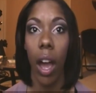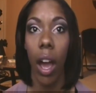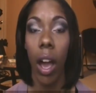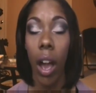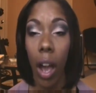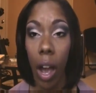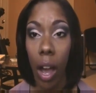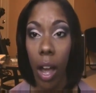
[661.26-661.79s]

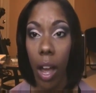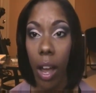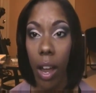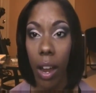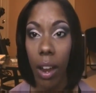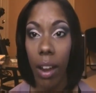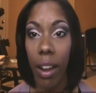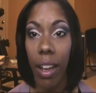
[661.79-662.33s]
huh
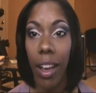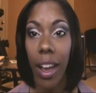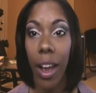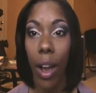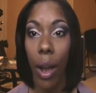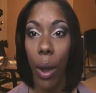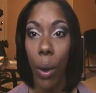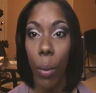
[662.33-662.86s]

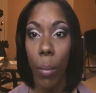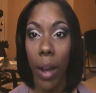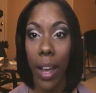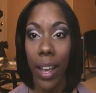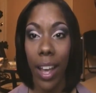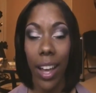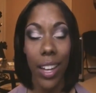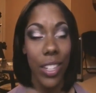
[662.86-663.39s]
oh
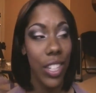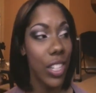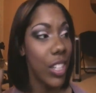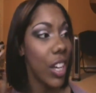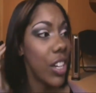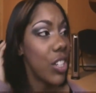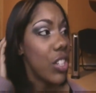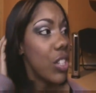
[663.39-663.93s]
my god she
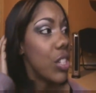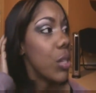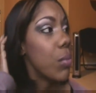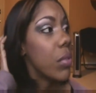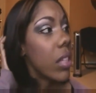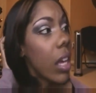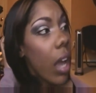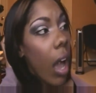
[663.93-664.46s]
touched it she
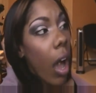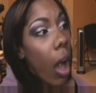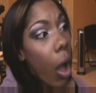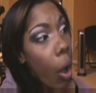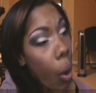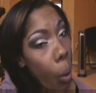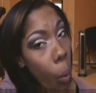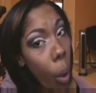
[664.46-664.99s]
was like
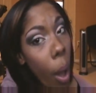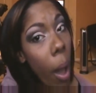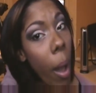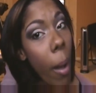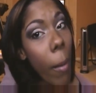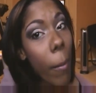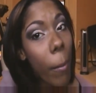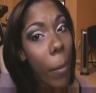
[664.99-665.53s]
oh
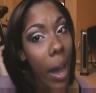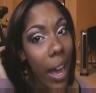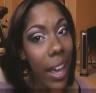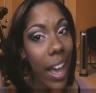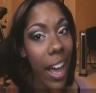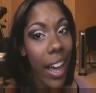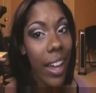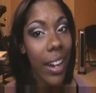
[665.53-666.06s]

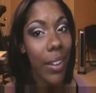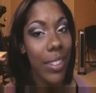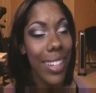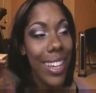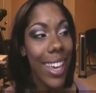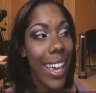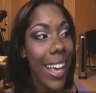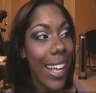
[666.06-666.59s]
my god I was
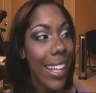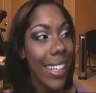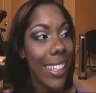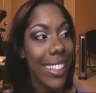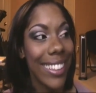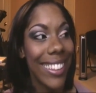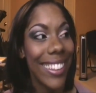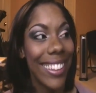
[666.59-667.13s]
like yeah
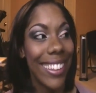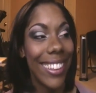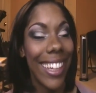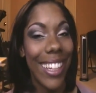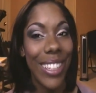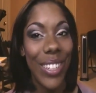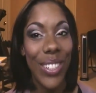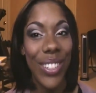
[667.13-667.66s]

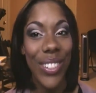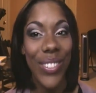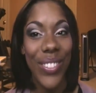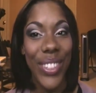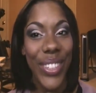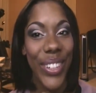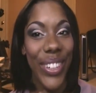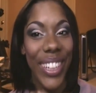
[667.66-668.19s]
I told you it
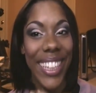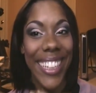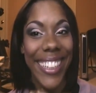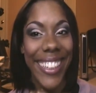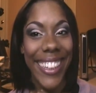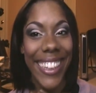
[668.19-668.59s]
was curly